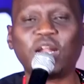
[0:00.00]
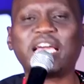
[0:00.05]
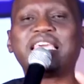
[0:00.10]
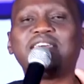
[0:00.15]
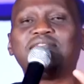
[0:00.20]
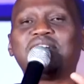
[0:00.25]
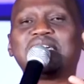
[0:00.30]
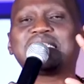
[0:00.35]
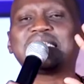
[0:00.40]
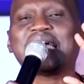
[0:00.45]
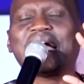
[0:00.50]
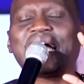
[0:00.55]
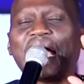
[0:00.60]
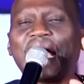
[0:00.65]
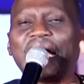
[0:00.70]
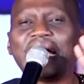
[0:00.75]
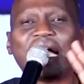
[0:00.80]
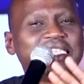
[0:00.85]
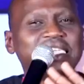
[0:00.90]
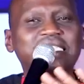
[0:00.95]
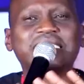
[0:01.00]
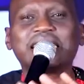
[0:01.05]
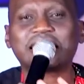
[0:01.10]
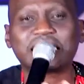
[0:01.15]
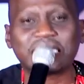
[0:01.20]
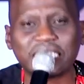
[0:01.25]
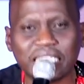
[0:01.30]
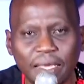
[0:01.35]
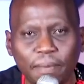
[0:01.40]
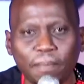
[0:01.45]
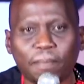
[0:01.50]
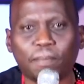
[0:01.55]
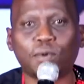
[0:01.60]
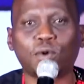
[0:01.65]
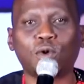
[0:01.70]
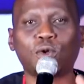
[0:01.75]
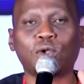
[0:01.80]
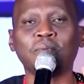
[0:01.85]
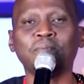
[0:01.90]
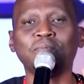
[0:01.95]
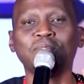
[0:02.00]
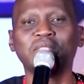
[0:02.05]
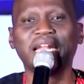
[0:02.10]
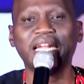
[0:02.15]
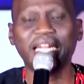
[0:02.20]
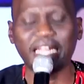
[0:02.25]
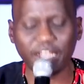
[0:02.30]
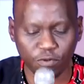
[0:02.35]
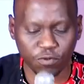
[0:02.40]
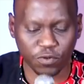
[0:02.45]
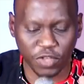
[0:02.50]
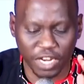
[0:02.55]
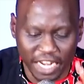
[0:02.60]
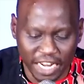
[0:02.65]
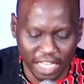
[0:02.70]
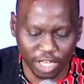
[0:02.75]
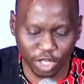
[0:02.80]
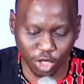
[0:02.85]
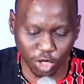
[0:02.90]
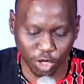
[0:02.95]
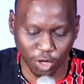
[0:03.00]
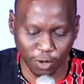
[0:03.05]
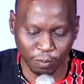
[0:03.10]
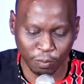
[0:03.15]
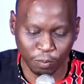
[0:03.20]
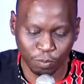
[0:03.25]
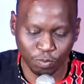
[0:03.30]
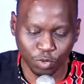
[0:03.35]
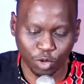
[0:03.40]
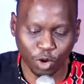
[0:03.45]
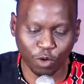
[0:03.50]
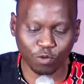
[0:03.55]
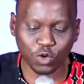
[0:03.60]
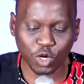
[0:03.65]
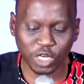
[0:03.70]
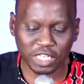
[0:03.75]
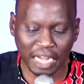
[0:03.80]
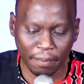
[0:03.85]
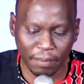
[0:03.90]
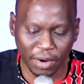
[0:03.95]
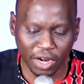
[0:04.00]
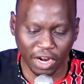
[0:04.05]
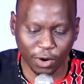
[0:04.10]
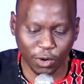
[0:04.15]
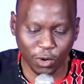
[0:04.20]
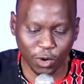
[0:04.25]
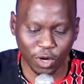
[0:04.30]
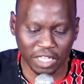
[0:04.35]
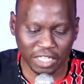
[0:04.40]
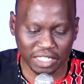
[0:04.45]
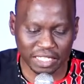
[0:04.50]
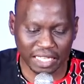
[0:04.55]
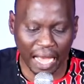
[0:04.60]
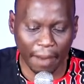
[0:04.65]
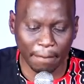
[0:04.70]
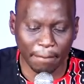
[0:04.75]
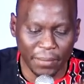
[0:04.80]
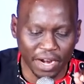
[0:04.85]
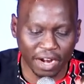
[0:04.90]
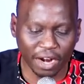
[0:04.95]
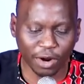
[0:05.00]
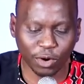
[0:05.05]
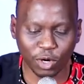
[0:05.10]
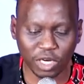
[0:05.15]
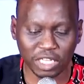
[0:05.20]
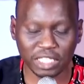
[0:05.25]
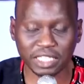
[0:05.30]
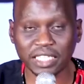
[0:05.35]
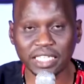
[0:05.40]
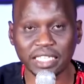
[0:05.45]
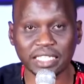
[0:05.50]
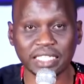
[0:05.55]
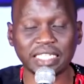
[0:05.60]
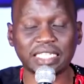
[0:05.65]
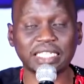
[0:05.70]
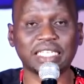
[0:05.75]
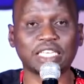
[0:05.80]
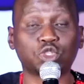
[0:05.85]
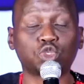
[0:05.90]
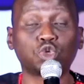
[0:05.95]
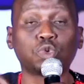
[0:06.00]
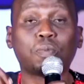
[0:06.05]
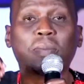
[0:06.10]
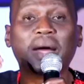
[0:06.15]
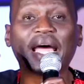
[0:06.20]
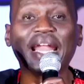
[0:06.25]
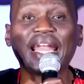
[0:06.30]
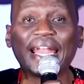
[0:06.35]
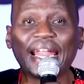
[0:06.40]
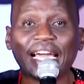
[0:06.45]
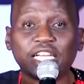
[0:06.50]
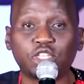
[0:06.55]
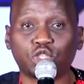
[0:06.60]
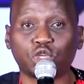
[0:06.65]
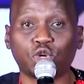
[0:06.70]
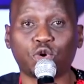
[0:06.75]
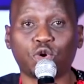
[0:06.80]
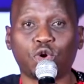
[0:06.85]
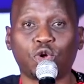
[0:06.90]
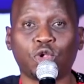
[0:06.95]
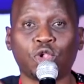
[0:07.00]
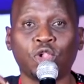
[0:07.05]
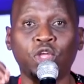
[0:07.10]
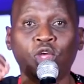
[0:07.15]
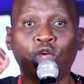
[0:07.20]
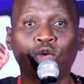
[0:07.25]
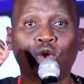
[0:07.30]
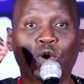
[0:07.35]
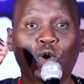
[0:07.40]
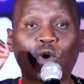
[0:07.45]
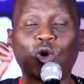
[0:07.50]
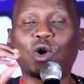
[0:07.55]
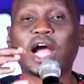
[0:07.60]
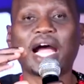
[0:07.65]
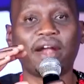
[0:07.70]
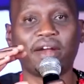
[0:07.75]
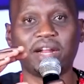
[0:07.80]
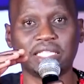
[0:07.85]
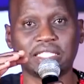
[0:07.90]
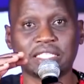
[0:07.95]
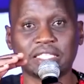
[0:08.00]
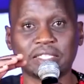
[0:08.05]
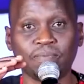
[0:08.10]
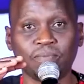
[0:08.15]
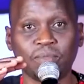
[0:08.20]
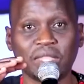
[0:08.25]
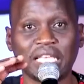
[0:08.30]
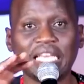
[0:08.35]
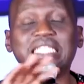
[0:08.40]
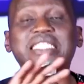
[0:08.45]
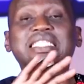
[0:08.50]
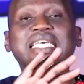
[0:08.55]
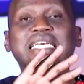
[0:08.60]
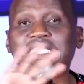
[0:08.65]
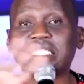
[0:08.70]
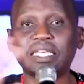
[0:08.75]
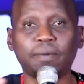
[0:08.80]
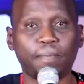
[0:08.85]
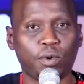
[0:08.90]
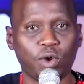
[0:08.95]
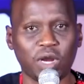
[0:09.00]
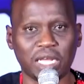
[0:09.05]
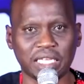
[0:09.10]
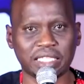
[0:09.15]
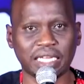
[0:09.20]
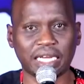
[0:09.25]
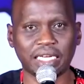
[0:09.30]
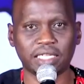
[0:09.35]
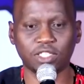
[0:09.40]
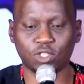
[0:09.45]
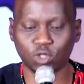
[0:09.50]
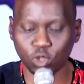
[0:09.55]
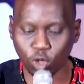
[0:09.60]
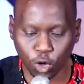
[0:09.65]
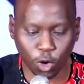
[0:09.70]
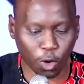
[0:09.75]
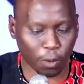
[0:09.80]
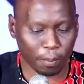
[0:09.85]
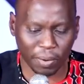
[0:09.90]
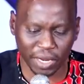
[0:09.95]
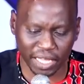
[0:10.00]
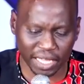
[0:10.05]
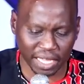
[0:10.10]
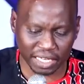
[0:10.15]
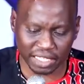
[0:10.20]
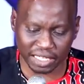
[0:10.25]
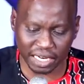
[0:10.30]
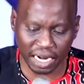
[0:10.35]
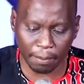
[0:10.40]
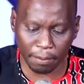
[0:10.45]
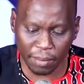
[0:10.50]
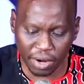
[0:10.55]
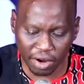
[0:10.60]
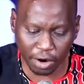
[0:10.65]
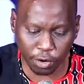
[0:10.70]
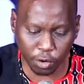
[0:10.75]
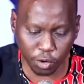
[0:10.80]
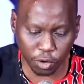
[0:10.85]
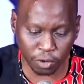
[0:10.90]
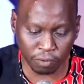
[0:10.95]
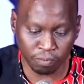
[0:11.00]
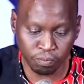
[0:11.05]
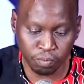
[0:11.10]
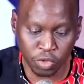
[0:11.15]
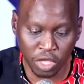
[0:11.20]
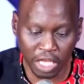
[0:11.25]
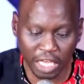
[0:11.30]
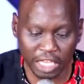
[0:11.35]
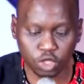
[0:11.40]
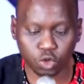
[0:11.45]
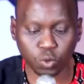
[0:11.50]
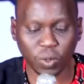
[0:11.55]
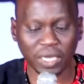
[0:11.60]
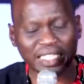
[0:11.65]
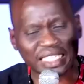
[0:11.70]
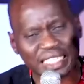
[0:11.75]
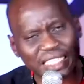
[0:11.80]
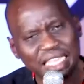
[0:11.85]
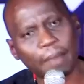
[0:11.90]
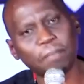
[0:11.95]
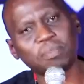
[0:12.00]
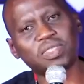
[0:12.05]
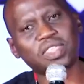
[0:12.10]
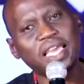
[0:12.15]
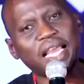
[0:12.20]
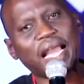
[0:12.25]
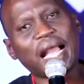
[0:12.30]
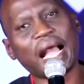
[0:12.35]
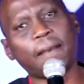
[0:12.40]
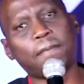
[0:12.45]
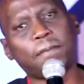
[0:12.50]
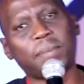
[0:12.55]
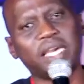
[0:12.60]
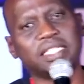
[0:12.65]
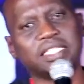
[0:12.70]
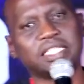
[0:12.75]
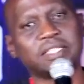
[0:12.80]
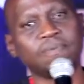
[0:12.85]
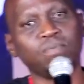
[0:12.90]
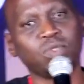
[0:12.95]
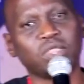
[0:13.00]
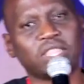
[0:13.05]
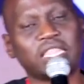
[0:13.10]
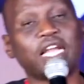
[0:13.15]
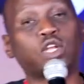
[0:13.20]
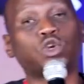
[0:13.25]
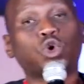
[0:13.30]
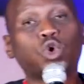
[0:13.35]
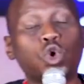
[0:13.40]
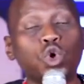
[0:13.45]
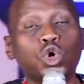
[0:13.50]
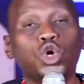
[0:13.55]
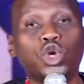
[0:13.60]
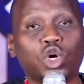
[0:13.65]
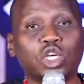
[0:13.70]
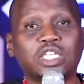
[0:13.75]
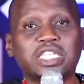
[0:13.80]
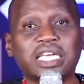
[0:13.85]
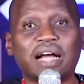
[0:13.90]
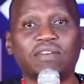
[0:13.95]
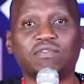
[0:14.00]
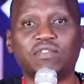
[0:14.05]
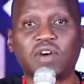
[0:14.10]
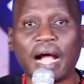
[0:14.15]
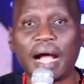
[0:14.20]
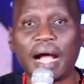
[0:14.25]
I want to give us a simple definition of what a miracle is. A miracle is this. It is a supernatural occurrence. It's as simple as that. It's not complicated. A miracle is when something happens that could not have